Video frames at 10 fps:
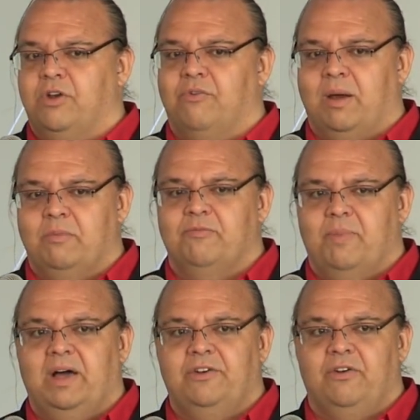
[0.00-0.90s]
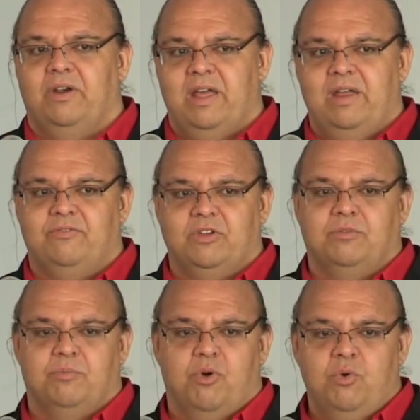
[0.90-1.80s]
gram of matter and every
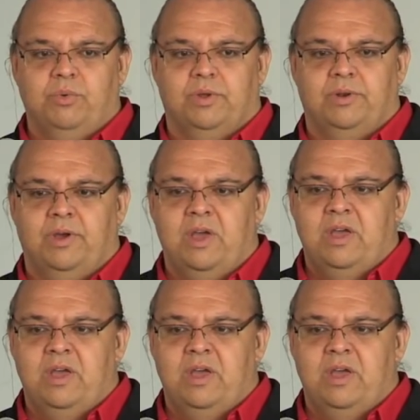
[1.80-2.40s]
component,